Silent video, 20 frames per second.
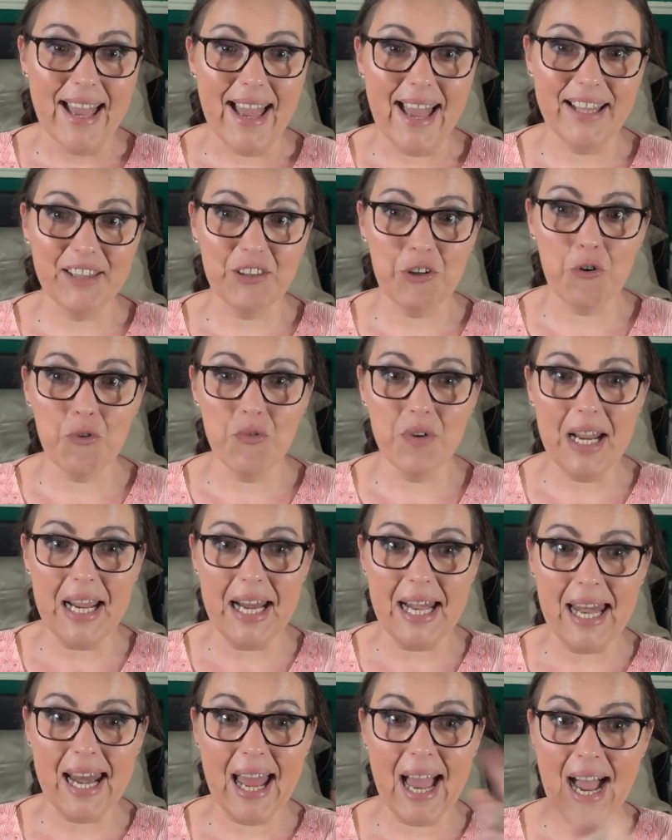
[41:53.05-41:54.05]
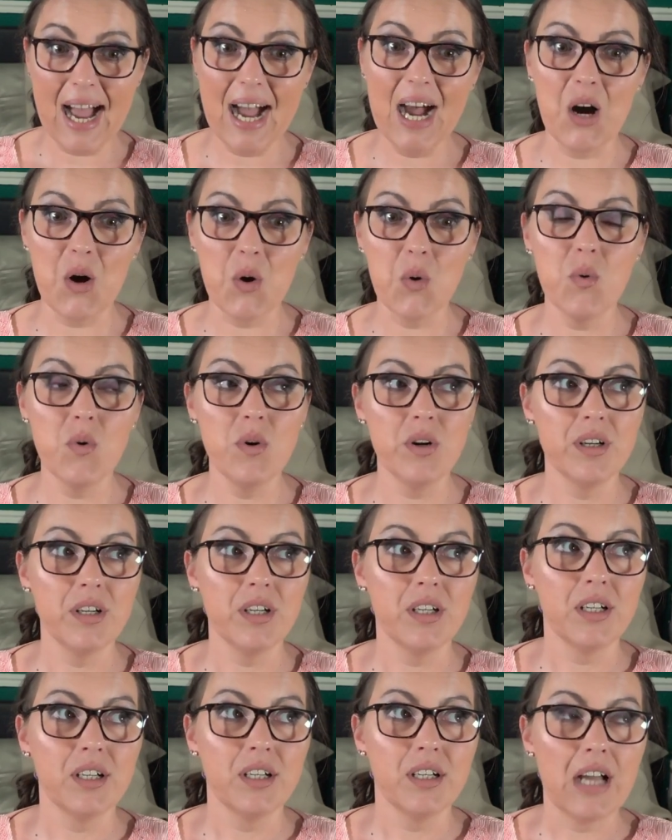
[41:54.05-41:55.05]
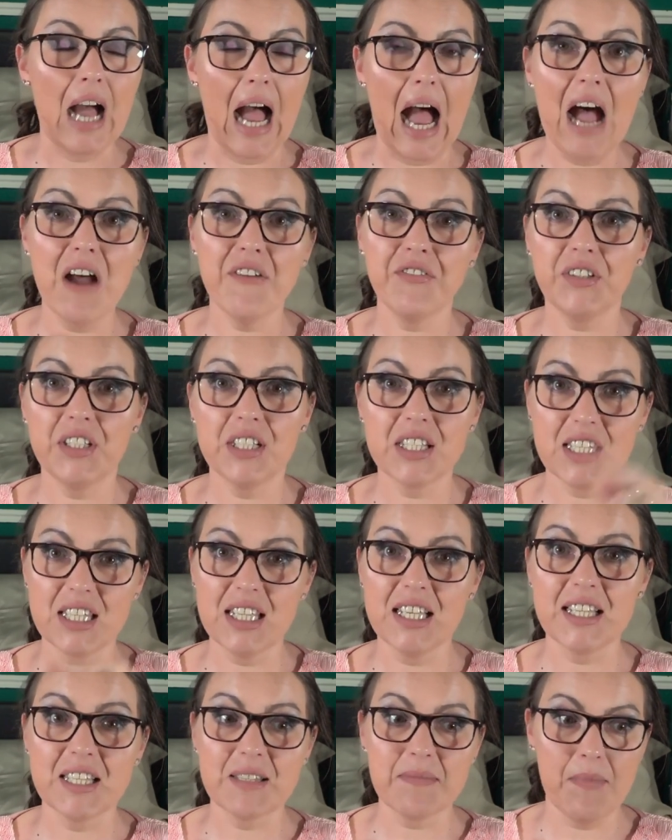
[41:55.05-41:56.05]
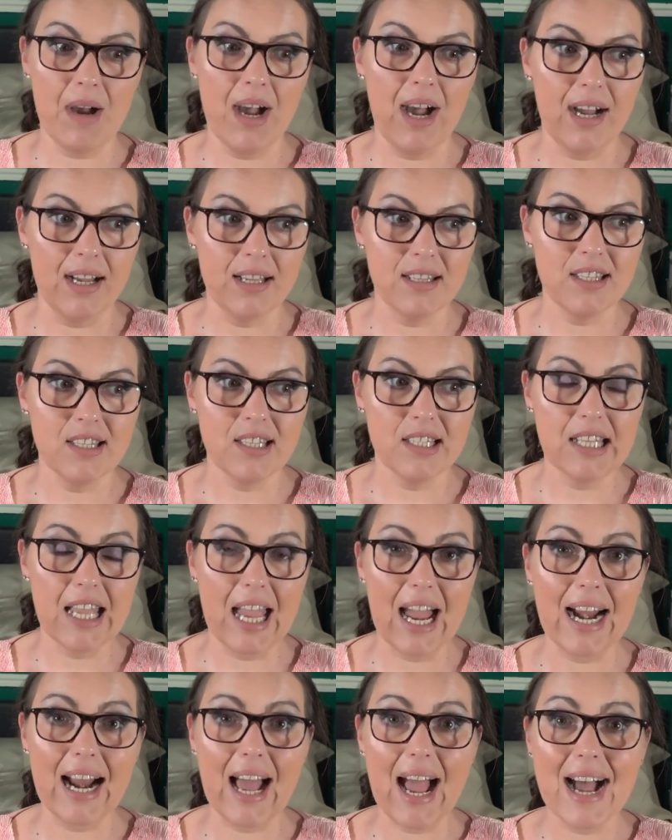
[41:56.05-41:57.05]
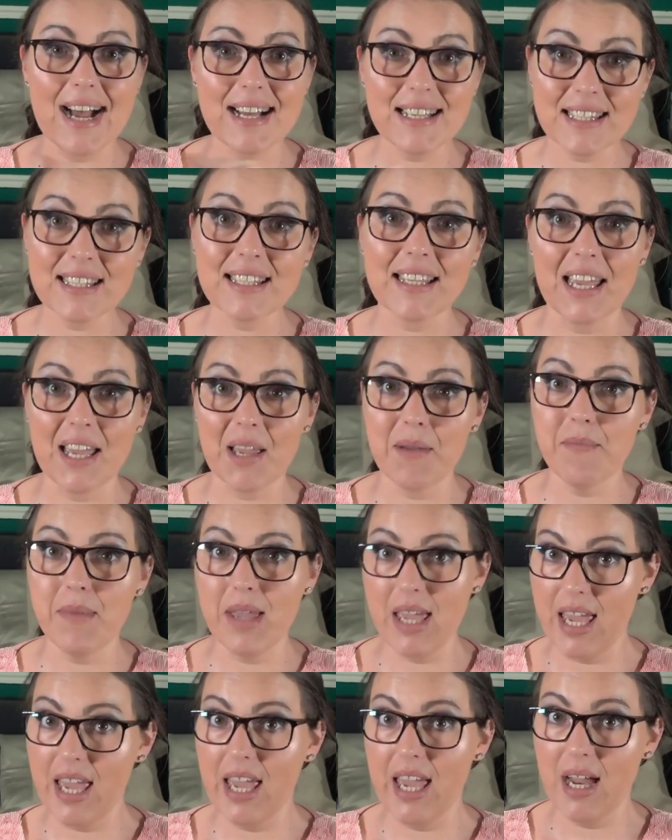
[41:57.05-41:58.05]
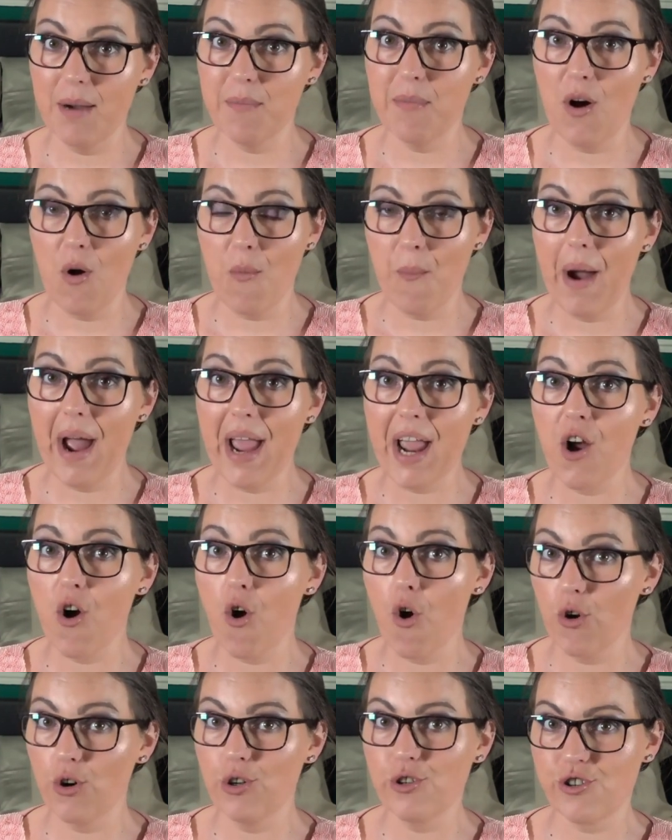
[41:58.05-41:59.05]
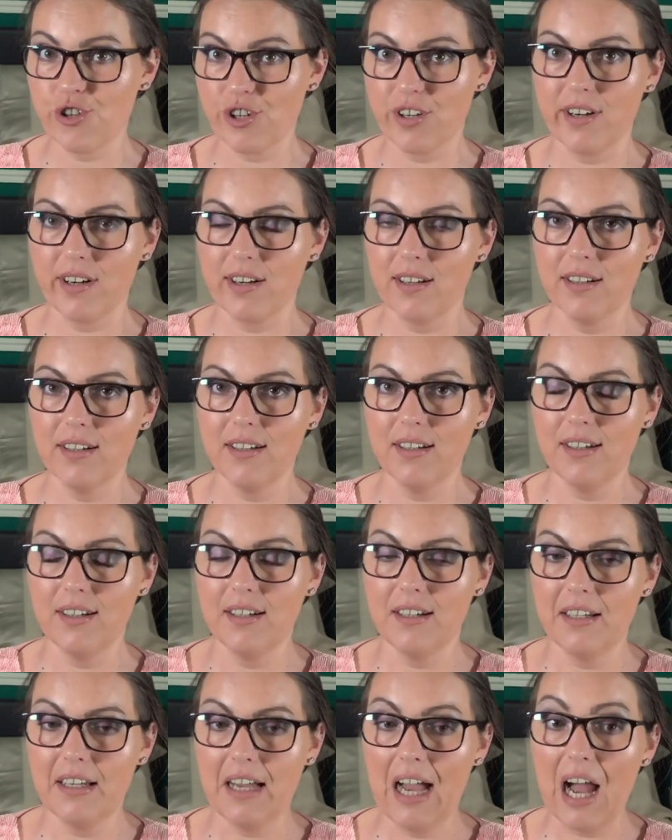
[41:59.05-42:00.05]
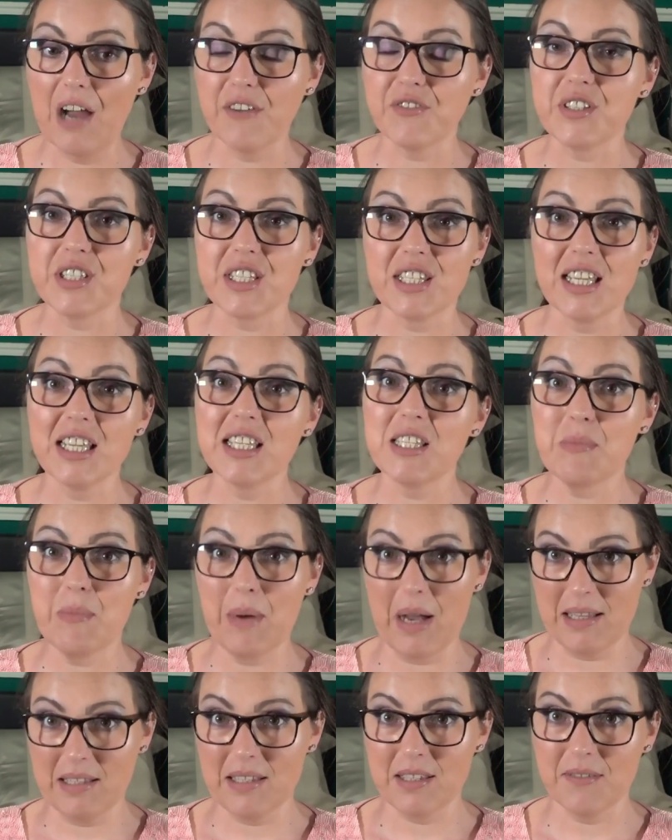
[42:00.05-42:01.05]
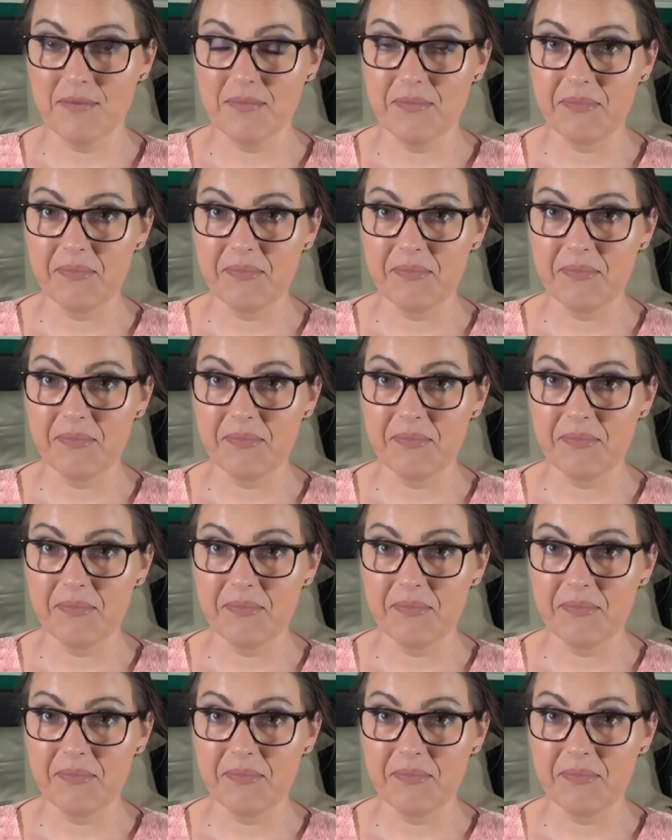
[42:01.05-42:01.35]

And only now, after 6 months, they are asking me about my culture. After 6 months.